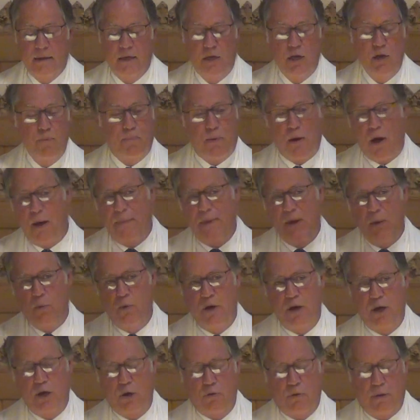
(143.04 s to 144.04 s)
you probably
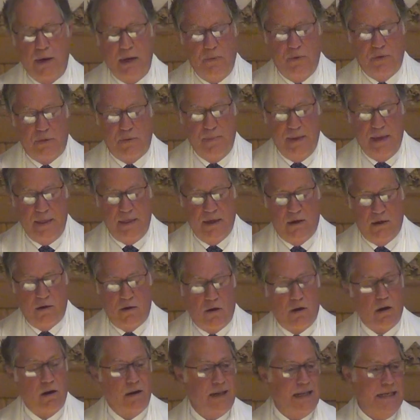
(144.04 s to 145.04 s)
would agree with me
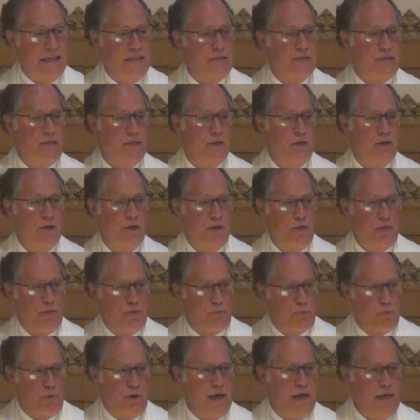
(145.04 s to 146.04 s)
there are at least
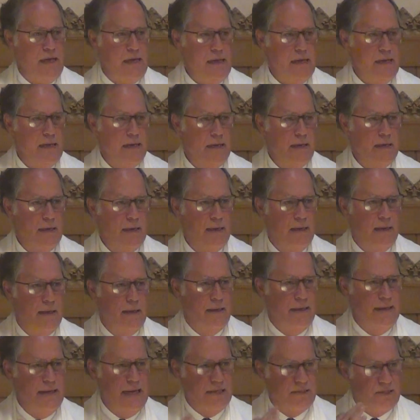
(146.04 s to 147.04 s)
three
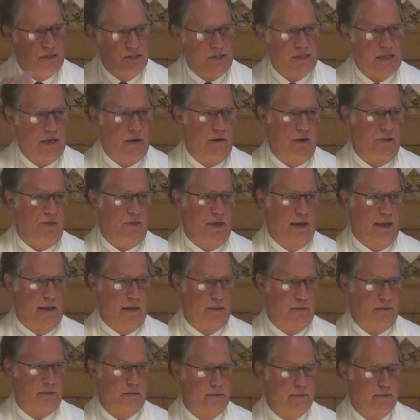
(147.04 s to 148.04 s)
necessary
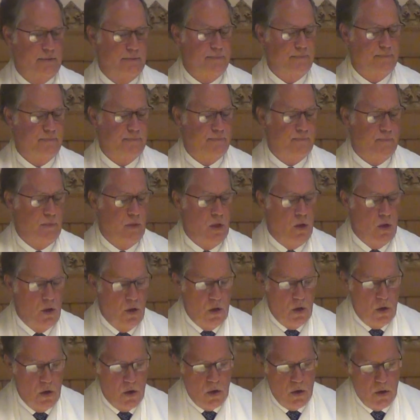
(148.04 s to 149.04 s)
things.
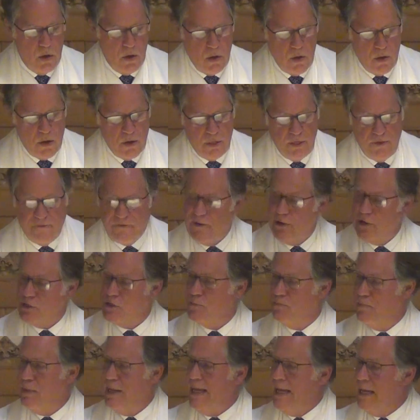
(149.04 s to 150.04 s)
The
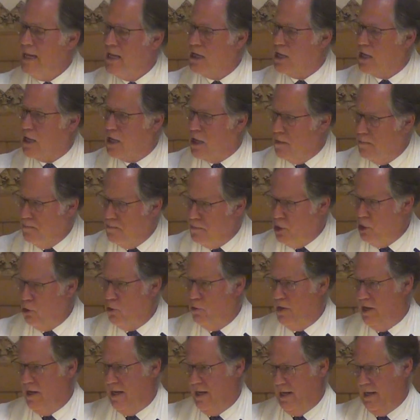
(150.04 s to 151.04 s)
first being
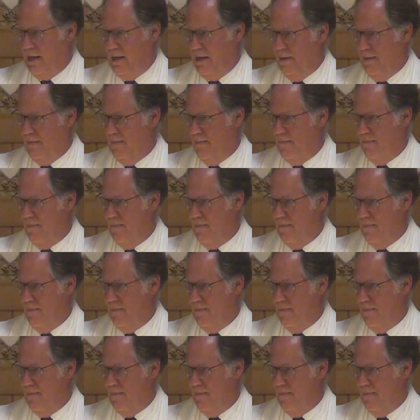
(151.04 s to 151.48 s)
community.